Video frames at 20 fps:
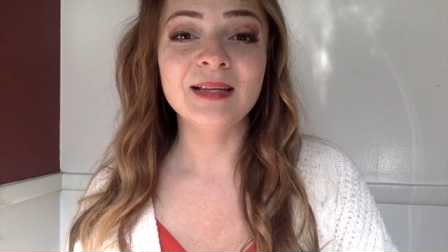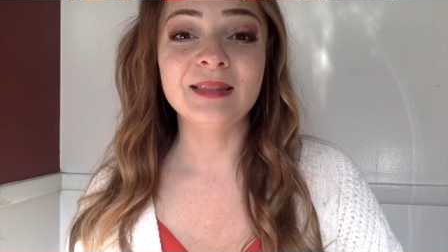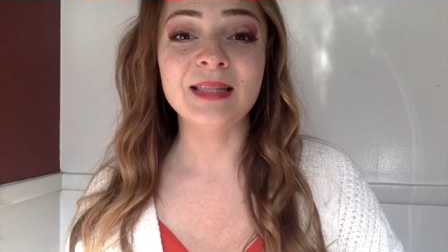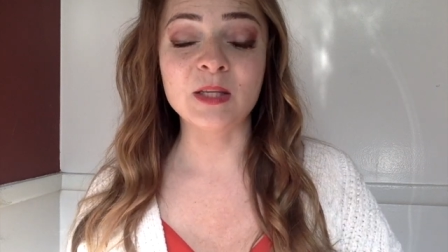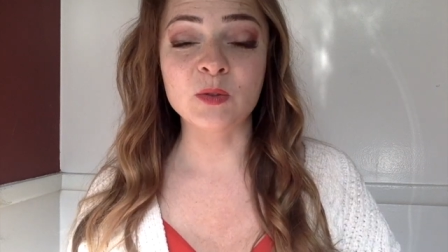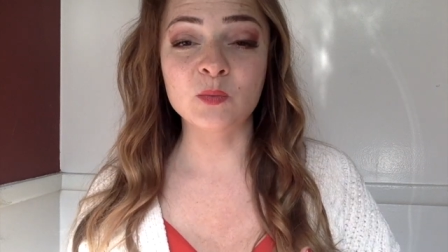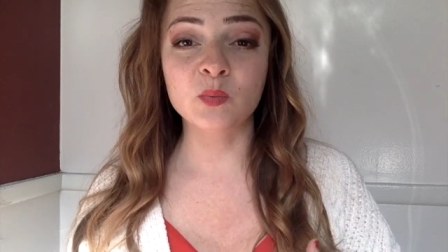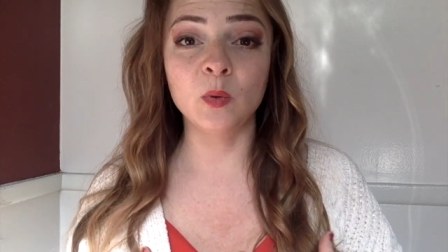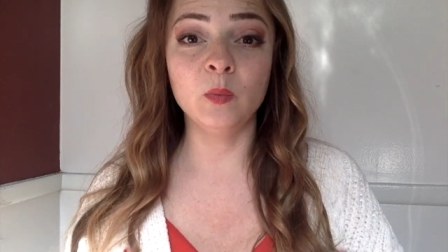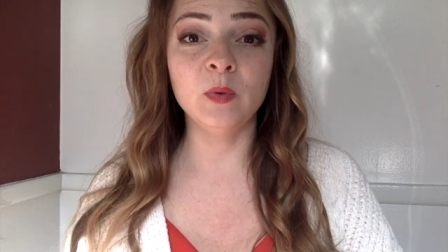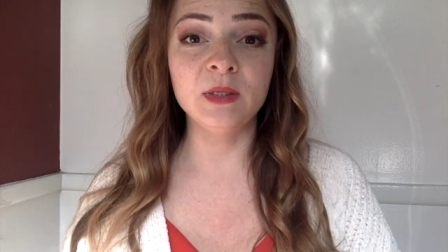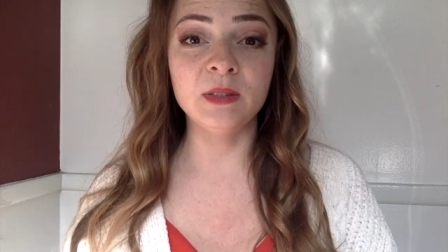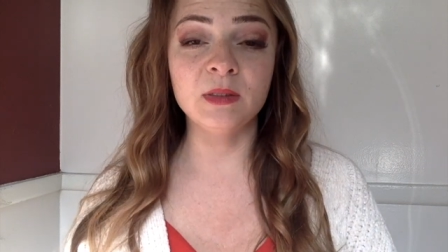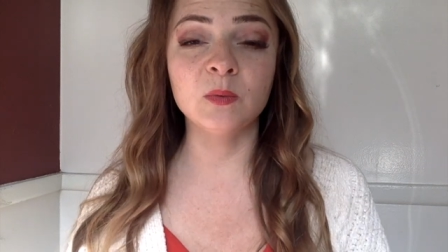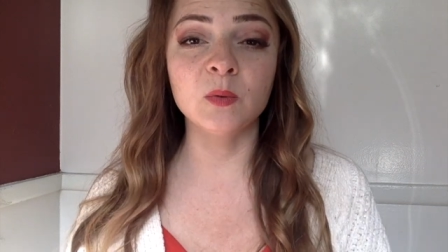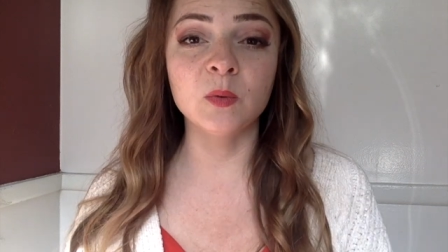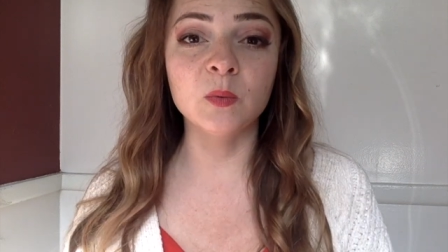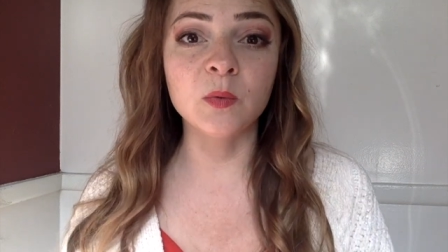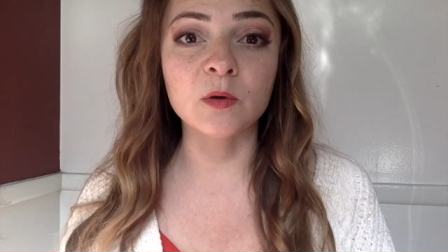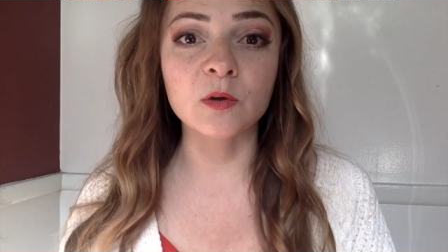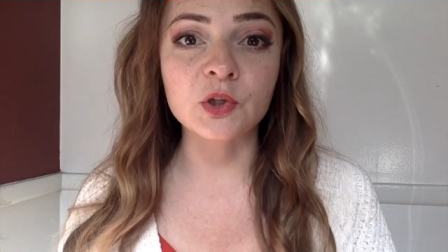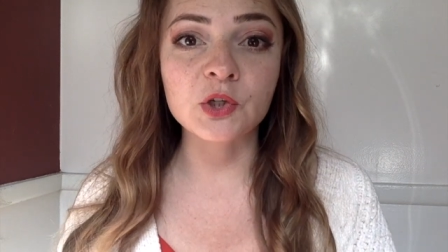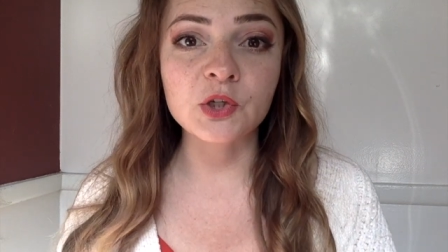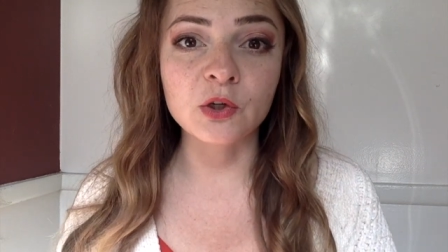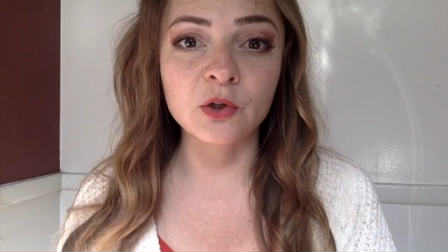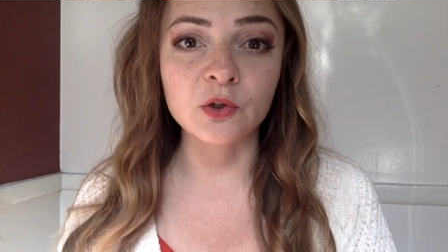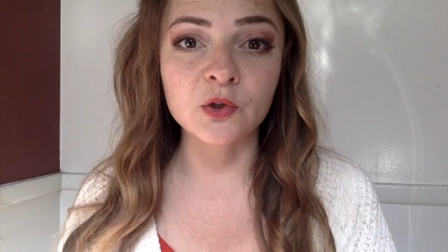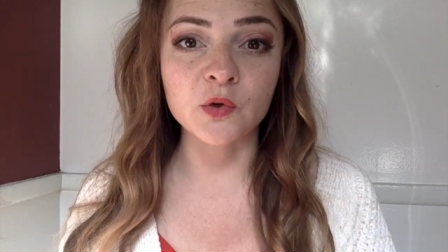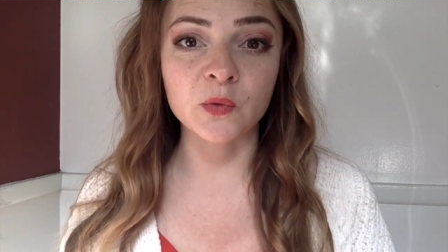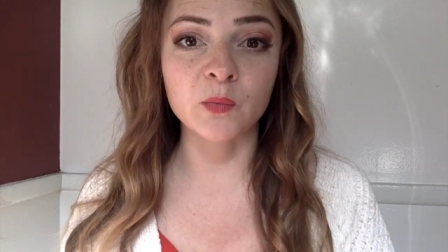That's what we did when we were
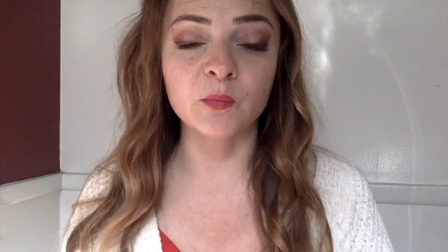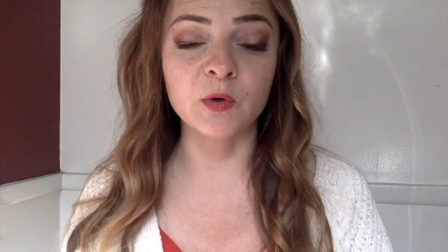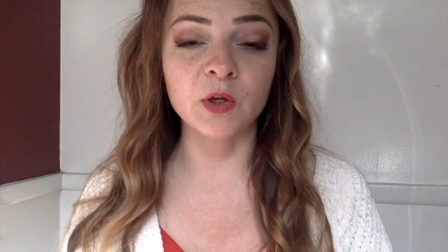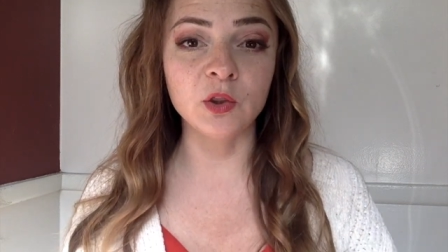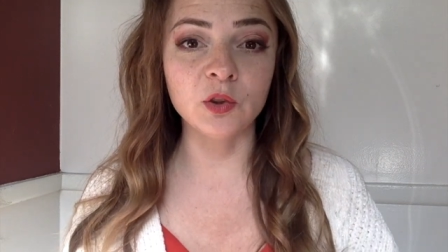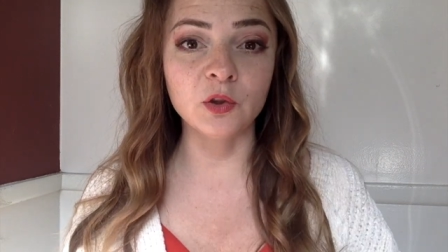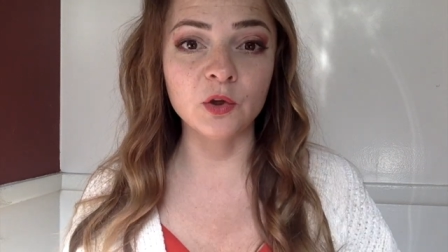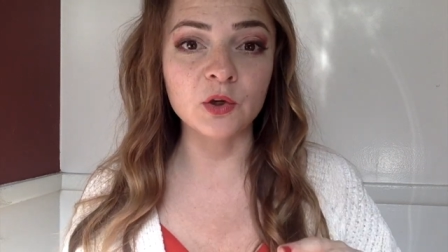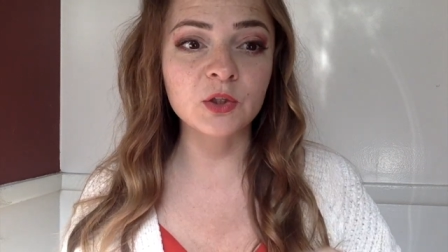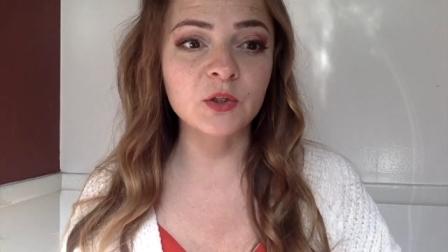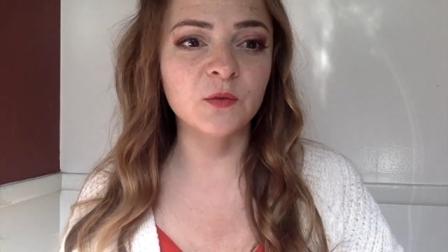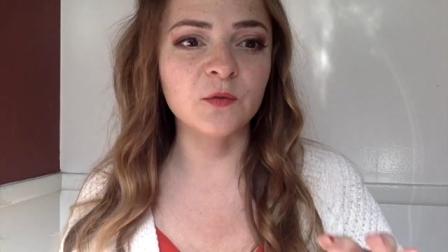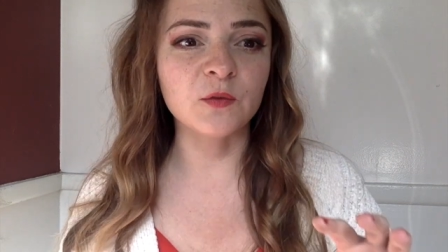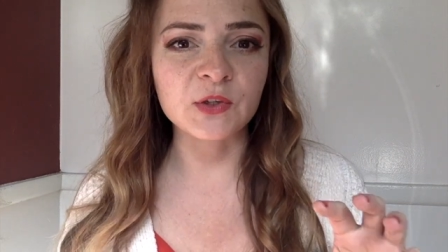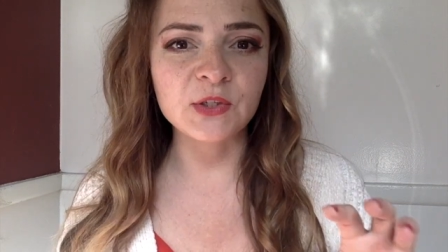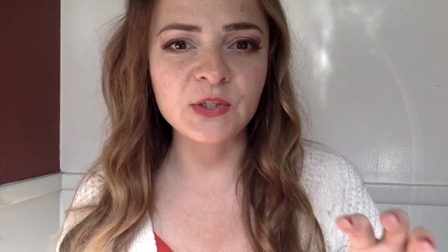children. We looked for